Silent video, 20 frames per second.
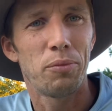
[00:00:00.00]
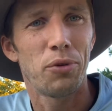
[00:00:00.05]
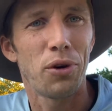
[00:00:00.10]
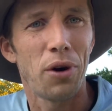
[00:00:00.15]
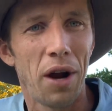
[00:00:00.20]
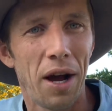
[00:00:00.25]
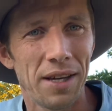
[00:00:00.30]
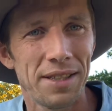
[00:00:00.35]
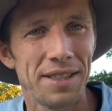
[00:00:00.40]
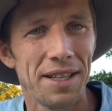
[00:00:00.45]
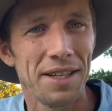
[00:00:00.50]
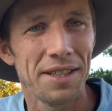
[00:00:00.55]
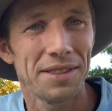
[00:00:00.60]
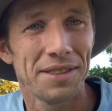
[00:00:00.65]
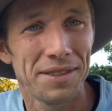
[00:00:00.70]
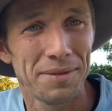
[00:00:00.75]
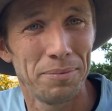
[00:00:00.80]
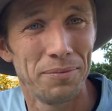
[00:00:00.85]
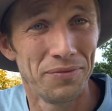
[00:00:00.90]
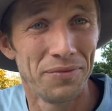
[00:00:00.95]

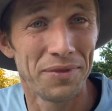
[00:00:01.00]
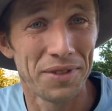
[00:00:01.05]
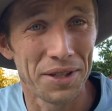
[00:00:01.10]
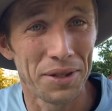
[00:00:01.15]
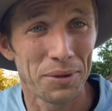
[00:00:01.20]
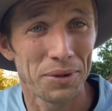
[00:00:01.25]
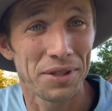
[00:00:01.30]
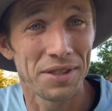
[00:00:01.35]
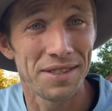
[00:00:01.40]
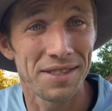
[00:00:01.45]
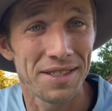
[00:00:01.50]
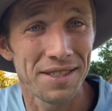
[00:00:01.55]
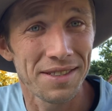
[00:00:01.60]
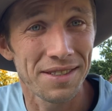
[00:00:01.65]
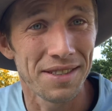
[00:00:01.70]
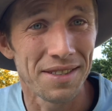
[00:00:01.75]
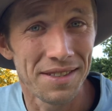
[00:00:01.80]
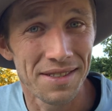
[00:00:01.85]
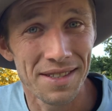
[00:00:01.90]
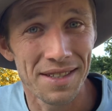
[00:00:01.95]
processed you know
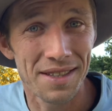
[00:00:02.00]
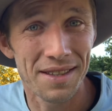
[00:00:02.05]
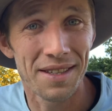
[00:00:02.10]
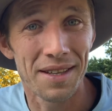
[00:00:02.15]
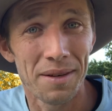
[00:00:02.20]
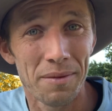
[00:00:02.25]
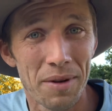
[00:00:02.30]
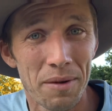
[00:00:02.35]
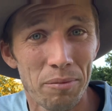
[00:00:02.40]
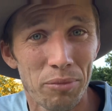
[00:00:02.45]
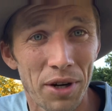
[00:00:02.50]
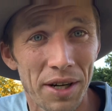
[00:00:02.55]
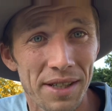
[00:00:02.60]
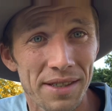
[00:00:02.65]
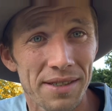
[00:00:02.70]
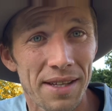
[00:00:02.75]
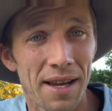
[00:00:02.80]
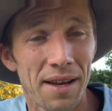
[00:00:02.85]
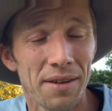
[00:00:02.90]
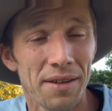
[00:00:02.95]
consistency that it
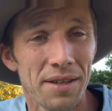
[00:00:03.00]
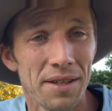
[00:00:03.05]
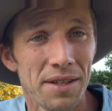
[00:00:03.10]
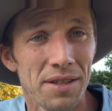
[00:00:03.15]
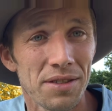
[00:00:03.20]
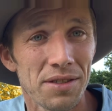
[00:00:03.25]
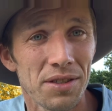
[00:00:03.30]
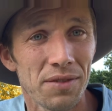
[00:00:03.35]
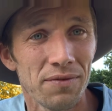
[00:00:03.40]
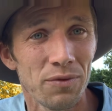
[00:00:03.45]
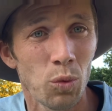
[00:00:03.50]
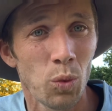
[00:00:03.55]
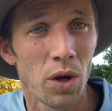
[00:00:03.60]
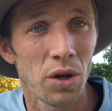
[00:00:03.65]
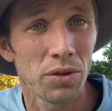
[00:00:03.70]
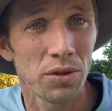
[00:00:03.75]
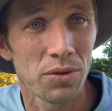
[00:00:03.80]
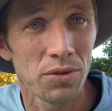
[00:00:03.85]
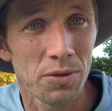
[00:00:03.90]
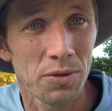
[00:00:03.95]
breaks down and is
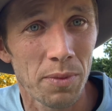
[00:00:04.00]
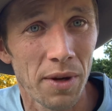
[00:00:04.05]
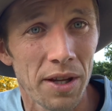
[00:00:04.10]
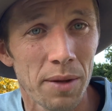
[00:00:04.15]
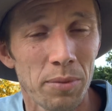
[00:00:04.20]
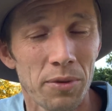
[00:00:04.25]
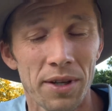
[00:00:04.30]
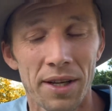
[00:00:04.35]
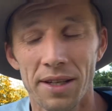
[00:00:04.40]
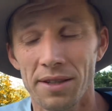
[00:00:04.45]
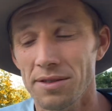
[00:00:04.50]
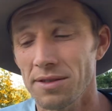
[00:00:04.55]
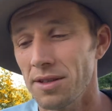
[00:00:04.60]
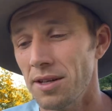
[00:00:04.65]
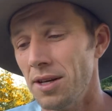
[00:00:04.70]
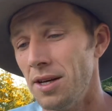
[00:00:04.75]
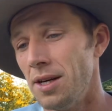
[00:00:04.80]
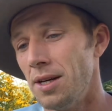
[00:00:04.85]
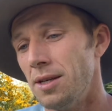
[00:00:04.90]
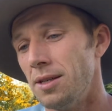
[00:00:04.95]
well used by the plants
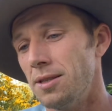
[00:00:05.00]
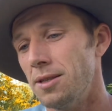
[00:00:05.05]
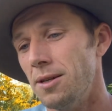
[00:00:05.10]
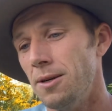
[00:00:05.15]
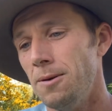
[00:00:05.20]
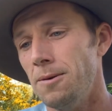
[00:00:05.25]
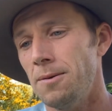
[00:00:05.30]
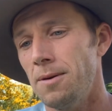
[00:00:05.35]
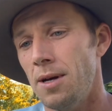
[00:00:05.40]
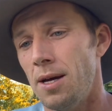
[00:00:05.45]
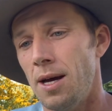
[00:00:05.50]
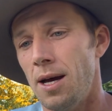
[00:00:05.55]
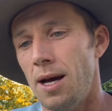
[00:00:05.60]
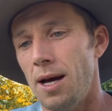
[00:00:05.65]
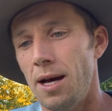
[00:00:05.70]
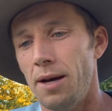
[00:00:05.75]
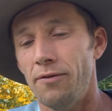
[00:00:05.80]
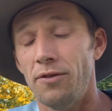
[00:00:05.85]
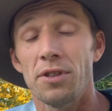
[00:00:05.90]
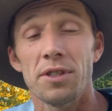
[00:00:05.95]
so
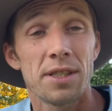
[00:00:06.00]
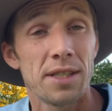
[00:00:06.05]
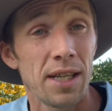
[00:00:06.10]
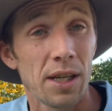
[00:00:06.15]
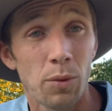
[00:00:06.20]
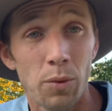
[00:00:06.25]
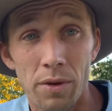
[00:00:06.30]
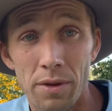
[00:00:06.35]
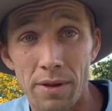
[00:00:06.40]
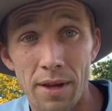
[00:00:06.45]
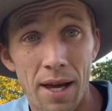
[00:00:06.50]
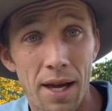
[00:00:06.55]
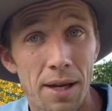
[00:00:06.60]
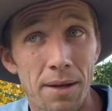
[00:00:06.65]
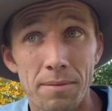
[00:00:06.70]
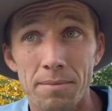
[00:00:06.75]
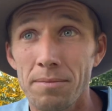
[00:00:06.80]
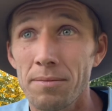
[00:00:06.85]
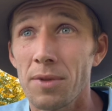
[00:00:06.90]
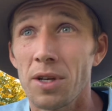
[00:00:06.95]
uh, if you stick with that
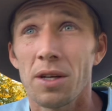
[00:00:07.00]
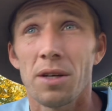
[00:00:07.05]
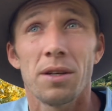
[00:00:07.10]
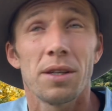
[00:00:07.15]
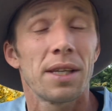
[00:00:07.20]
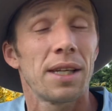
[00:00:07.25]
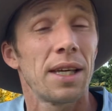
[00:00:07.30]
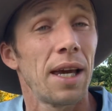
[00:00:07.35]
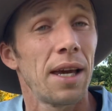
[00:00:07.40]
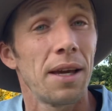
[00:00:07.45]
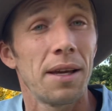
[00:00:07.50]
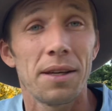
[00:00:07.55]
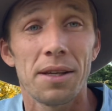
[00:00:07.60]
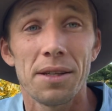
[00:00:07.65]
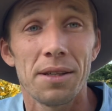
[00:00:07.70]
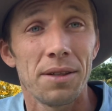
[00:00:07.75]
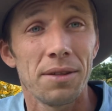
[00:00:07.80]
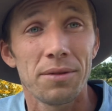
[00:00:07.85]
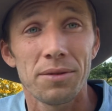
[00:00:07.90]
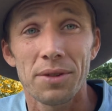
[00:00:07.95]
you can't,
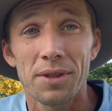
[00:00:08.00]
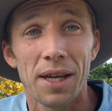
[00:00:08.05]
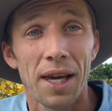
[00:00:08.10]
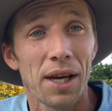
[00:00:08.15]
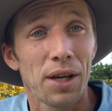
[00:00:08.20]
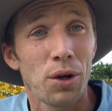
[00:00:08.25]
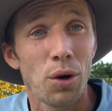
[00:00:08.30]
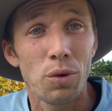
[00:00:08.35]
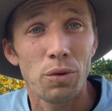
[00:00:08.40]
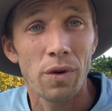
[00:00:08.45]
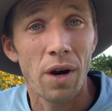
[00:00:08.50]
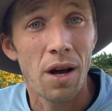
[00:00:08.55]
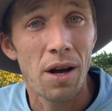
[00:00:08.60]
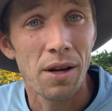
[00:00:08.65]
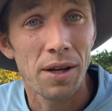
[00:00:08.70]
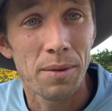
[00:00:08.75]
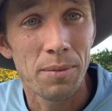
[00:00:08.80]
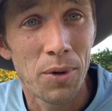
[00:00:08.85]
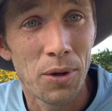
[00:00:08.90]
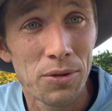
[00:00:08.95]
you know, you can't go
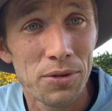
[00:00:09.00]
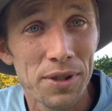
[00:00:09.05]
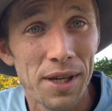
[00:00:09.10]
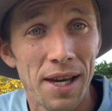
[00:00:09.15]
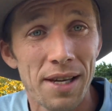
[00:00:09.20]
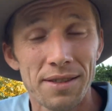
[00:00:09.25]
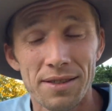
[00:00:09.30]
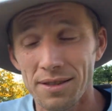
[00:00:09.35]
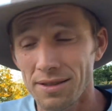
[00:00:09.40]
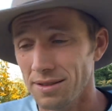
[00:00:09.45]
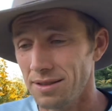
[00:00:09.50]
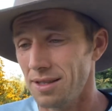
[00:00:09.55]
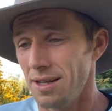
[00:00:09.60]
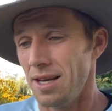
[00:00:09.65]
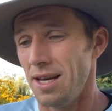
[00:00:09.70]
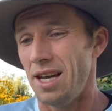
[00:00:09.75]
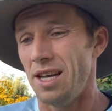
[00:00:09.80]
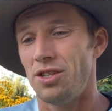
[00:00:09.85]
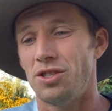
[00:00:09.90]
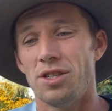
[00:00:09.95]
wrong in most cases.
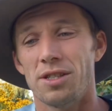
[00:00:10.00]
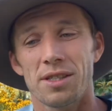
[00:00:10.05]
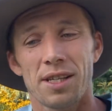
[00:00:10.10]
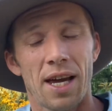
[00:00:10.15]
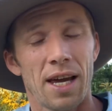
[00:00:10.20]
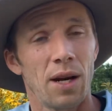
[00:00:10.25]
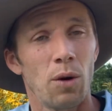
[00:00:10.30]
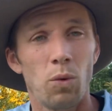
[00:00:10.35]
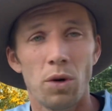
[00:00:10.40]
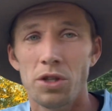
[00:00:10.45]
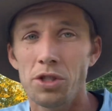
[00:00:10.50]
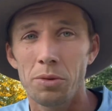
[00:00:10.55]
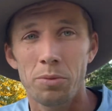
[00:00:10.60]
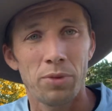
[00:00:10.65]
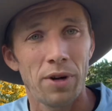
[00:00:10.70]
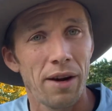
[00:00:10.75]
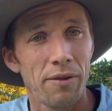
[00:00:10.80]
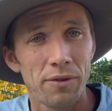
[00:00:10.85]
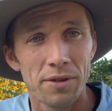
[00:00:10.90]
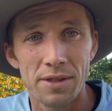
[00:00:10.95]
It's just kind of what your
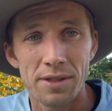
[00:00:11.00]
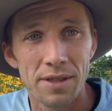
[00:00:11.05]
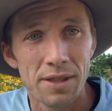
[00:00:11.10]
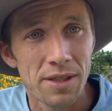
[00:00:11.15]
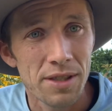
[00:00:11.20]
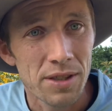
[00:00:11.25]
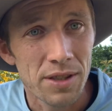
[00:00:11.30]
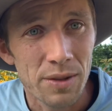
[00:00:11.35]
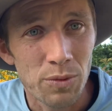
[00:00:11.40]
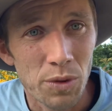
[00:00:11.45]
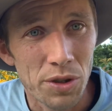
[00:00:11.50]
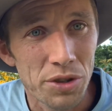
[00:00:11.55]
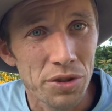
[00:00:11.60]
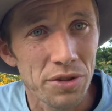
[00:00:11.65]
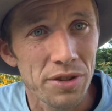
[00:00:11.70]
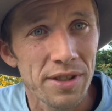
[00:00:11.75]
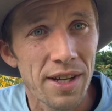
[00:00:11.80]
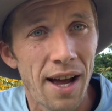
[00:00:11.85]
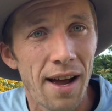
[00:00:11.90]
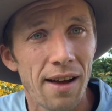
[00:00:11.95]
preference is, what your
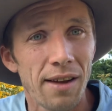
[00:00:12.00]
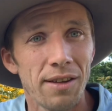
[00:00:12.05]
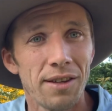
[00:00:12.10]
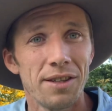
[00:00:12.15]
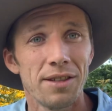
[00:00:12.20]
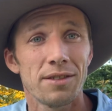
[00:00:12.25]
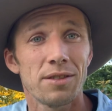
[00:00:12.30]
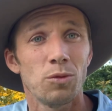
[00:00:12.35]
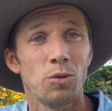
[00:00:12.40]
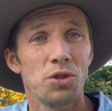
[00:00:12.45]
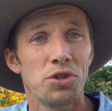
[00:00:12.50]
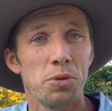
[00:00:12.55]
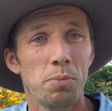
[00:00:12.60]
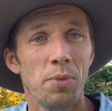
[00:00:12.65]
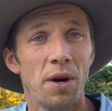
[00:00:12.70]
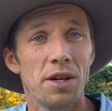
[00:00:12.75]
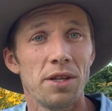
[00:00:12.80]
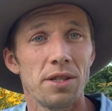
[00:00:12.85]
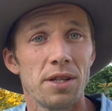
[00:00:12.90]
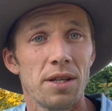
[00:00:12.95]
style is, and what your
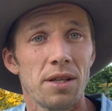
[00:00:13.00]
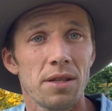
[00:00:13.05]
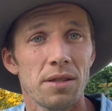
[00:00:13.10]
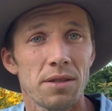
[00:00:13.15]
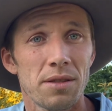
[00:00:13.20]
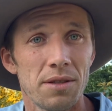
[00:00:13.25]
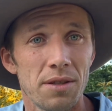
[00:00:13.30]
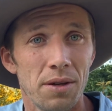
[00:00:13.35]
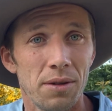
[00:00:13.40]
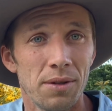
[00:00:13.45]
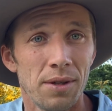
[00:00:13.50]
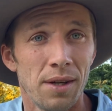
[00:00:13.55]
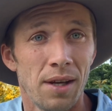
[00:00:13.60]
budget is. So